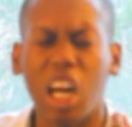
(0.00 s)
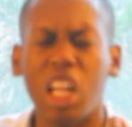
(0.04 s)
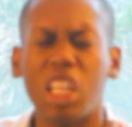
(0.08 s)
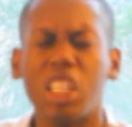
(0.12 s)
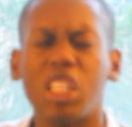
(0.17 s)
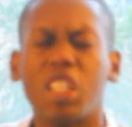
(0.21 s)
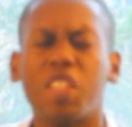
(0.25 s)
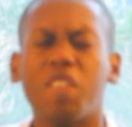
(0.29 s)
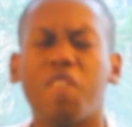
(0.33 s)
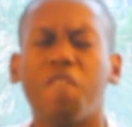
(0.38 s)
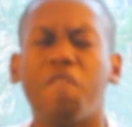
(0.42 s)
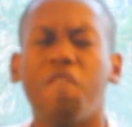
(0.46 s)

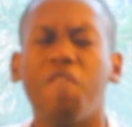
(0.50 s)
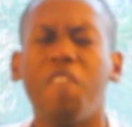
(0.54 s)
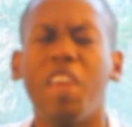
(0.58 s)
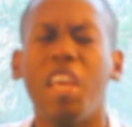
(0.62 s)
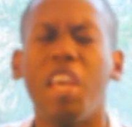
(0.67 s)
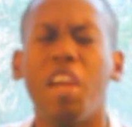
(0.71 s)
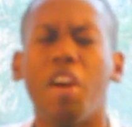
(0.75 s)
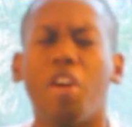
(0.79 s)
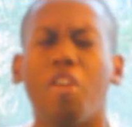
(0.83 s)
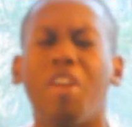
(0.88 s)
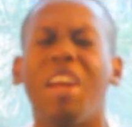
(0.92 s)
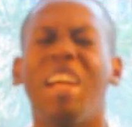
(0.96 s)

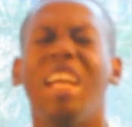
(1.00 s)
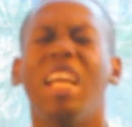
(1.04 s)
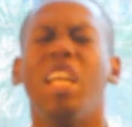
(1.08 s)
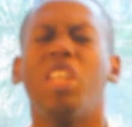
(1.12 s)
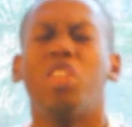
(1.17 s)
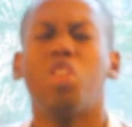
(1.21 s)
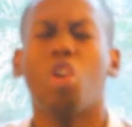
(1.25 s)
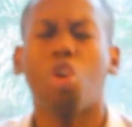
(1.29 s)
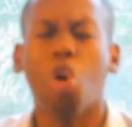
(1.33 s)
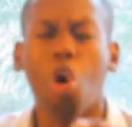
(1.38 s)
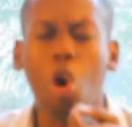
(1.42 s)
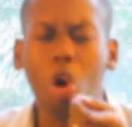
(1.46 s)
sphere
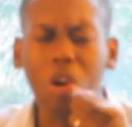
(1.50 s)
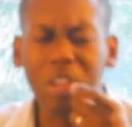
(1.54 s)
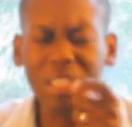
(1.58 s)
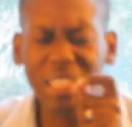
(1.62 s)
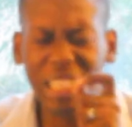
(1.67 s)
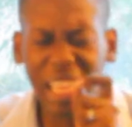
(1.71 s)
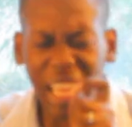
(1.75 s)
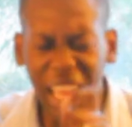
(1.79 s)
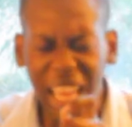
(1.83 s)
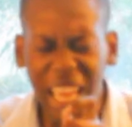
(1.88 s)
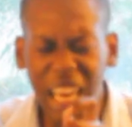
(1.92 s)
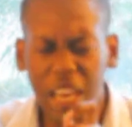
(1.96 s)
to
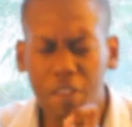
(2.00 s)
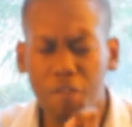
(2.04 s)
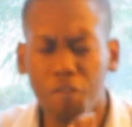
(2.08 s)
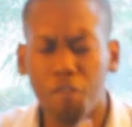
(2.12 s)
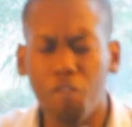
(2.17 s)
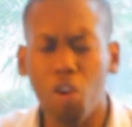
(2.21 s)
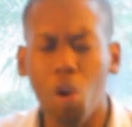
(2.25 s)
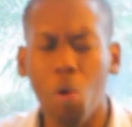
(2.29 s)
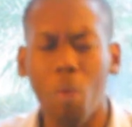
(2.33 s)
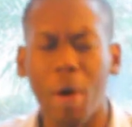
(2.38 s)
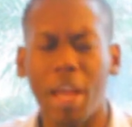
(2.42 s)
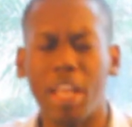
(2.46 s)
cause
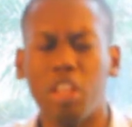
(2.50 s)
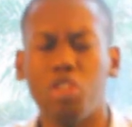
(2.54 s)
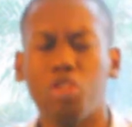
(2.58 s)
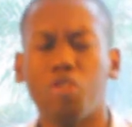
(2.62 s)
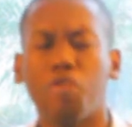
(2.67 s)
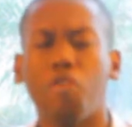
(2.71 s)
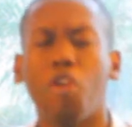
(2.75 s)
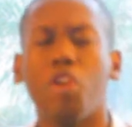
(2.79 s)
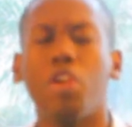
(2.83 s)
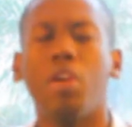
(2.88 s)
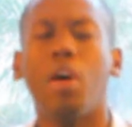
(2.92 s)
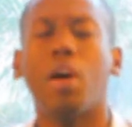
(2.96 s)

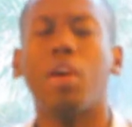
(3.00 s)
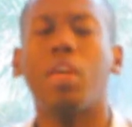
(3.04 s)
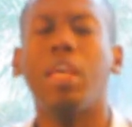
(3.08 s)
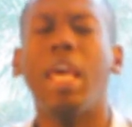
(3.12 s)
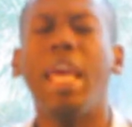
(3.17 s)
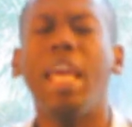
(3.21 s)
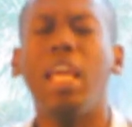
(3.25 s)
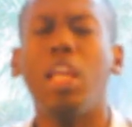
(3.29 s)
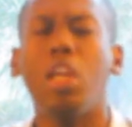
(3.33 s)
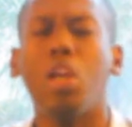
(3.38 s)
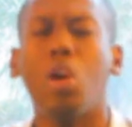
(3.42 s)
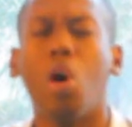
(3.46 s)
influence for your
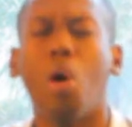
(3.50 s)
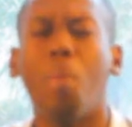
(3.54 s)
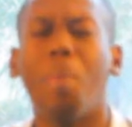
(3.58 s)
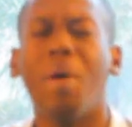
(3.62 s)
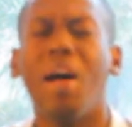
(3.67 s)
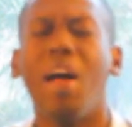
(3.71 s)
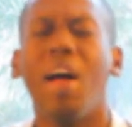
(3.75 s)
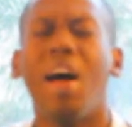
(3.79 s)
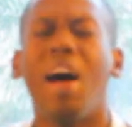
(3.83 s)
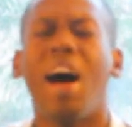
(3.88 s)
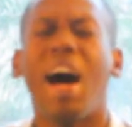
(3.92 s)
kingdom.